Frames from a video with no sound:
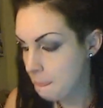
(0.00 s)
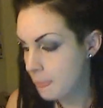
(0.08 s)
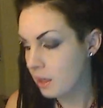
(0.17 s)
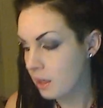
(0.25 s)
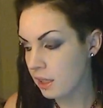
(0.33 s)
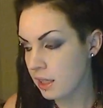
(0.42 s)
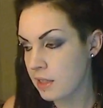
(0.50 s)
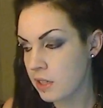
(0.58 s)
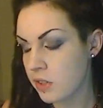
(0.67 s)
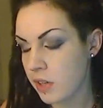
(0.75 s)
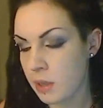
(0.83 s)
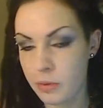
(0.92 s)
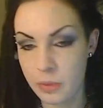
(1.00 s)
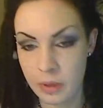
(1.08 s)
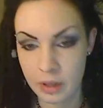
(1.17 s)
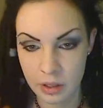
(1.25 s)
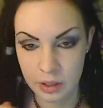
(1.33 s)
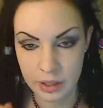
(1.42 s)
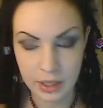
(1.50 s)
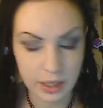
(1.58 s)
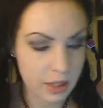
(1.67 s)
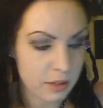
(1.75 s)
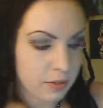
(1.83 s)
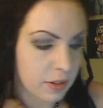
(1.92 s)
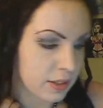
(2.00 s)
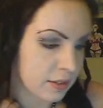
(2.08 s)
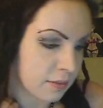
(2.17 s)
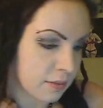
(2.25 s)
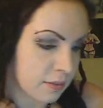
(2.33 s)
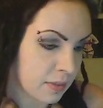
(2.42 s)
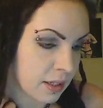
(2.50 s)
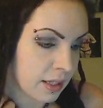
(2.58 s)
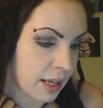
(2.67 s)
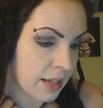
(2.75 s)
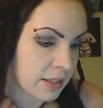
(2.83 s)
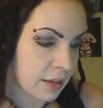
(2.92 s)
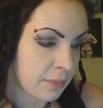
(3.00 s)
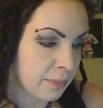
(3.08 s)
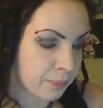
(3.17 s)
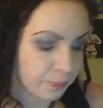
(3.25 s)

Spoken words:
And I let that dry before I curl it again for the last time.